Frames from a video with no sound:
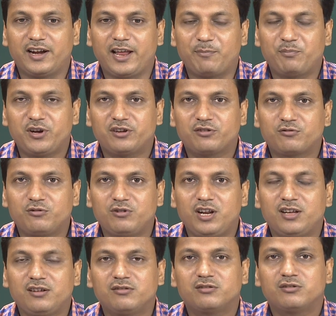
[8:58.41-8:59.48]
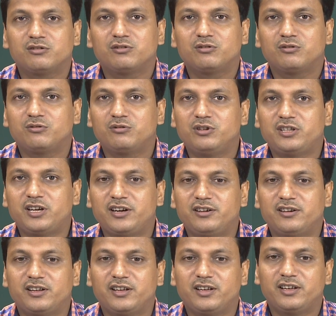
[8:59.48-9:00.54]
rapid cooling with an